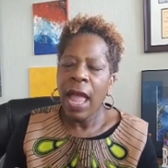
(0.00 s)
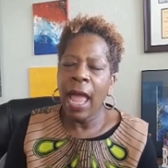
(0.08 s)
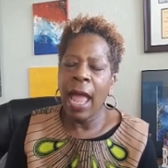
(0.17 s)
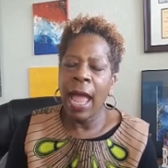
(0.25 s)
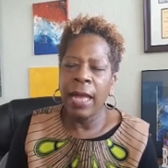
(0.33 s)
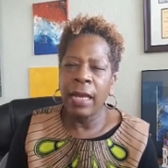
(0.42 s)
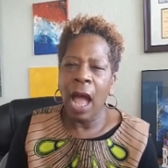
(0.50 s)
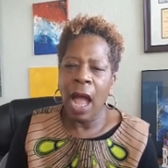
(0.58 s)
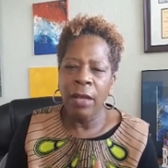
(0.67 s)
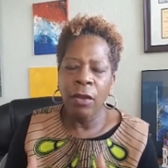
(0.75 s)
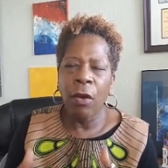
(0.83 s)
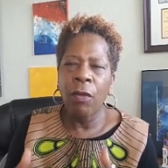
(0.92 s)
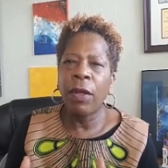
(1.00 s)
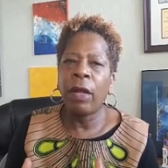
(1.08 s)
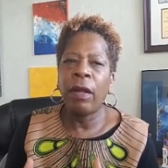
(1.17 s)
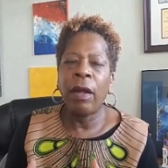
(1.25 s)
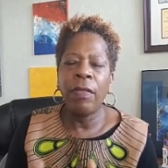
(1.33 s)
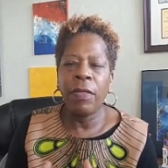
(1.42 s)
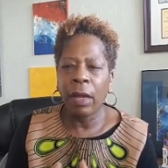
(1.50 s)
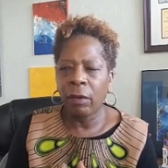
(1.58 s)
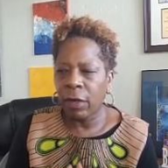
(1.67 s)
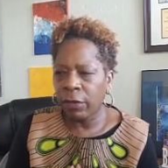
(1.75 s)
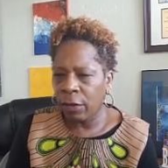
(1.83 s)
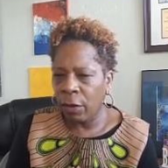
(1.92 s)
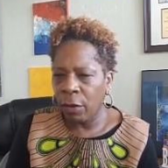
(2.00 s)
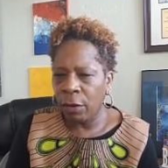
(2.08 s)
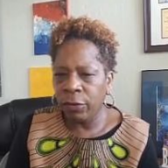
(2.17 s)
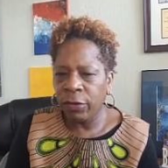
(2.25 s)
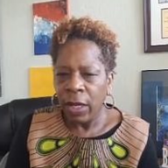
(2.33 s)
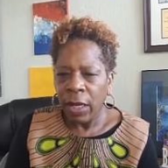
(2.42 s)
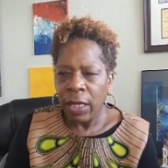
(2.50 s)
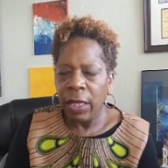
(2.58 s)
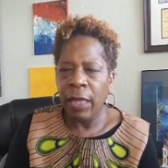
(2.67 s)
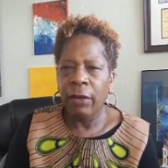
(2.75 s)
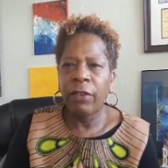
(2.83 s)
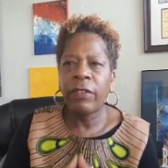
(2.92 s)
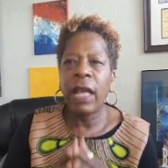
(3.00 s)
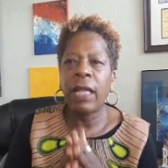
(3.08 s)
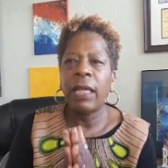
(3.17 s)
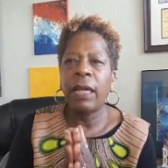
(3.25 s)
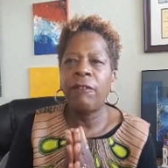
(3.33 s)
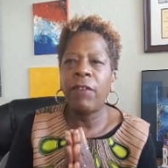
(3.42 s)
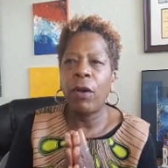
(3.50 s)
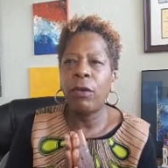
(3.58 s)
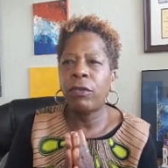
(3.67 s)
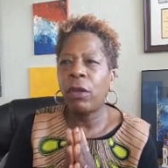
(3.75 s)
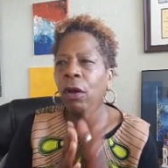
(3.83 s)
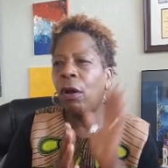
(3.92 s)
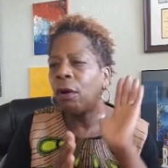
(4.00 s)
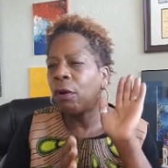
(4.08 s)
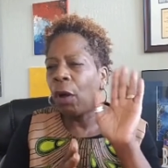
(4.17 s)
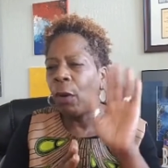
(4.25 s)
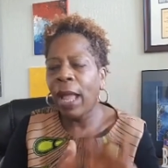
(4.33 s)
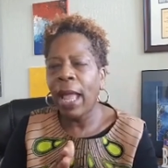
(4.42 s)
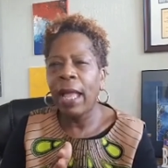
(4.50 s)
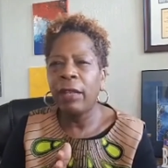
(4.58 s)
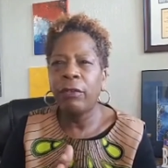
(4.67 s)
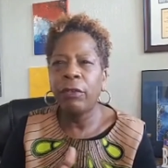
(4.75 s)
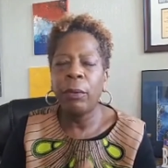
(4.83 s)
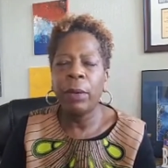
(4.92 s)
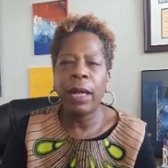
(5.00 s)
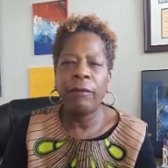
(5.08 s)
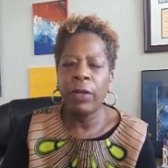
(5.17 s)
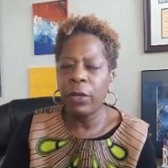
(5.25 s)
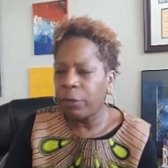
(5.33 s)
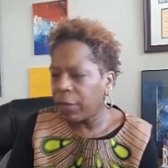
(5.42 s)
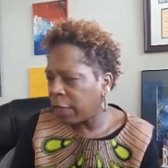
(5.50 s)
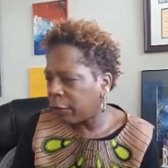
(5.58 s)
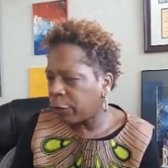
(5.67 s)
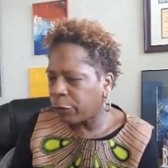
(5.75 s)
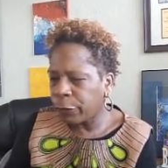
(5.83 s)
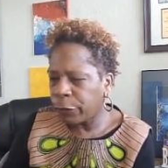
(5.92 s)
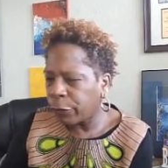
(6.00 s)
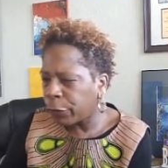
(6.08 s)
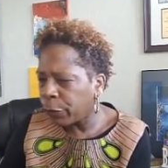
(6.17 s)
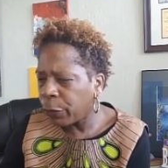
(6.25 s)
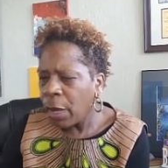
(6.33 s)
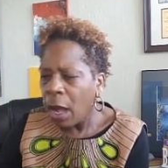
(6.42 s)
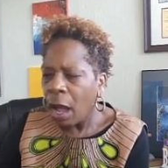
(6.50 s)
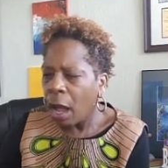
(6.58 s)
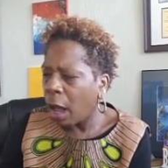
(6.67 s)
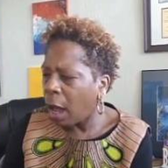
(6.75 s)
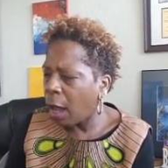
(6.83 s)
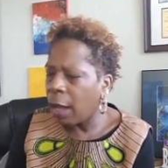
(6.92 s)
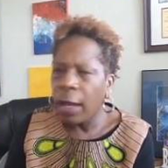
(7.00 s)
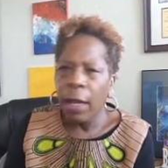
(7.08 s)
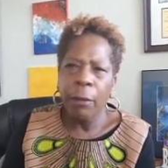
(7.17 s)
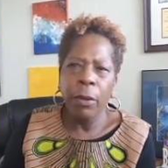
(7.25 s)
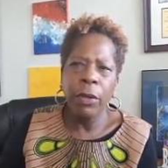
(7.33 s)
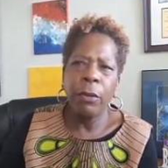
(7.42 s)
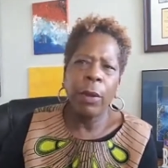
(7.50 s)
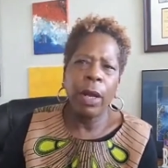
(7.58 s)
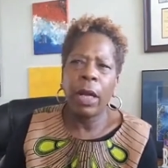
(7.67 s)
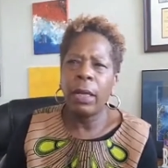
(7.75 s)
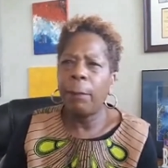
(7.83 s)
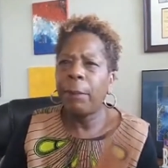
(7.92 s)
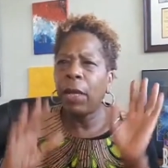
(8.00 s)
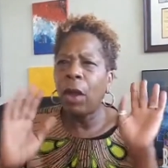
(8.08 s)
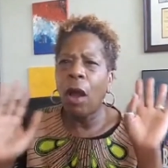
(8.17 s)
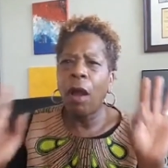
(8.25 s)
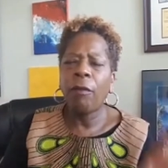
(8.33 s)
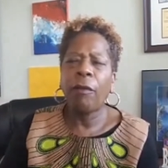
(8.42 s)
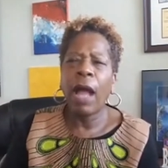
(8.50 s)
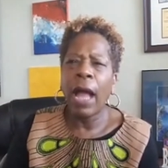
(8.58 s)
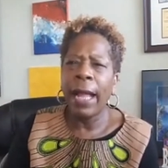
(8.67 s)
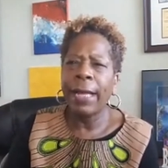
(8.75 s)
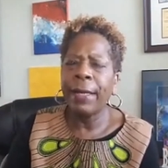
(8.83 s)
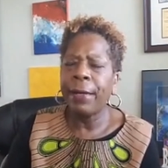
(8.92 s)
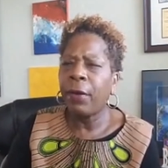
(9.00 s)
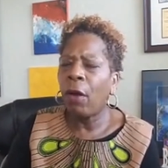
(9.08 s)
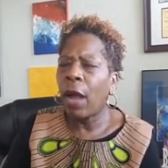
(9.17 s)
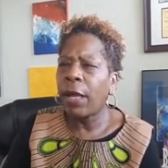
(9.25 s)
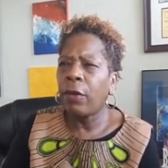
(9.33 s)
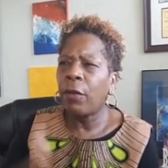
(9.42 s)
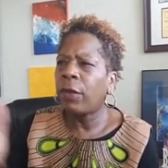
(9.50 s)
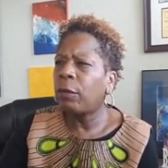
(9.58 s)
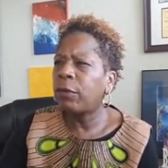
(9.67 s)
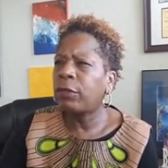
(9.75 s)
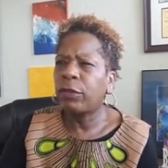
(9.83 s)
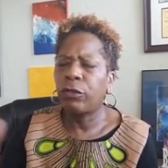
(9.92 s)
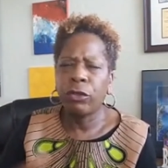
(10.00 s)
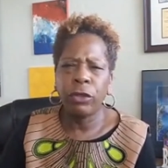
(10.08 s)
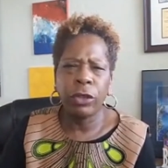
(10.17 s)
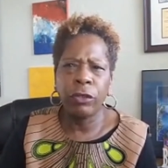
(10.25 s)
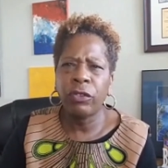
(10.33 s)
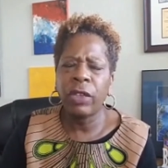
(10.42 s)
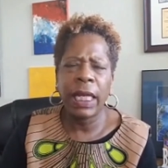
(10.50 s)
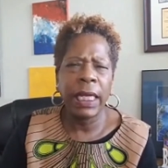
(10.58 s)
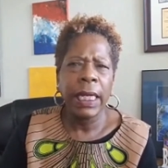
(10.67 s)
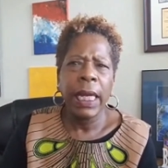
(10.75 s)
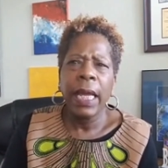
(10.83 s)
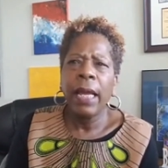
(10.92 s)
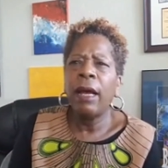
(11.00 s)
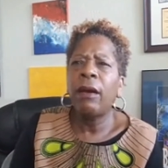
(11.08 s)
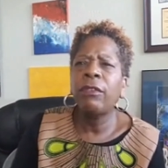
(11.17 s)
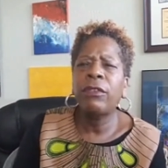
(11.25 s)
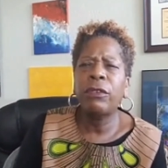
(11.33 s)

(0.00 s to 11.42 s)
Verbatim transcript: And I know there there are those that are telling folks, oh, go ahead, do whatever you need to do. Uh, we, we're going to be all right. You know, I know there was a church that held